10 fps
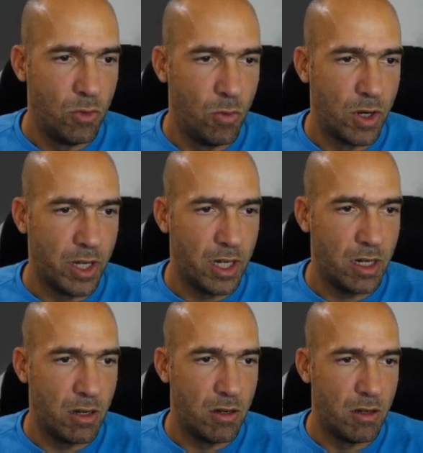to
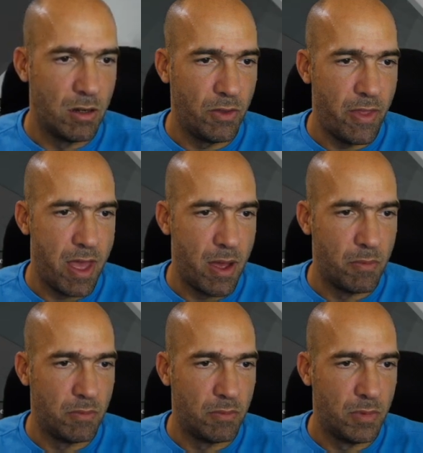working on
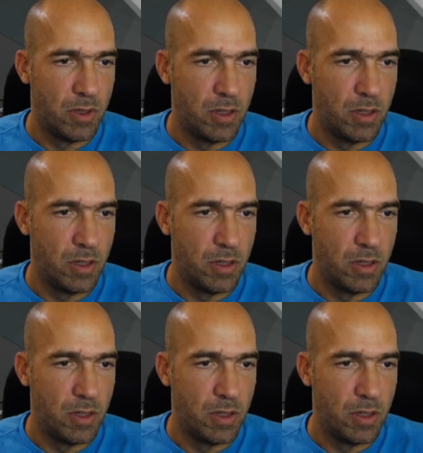them.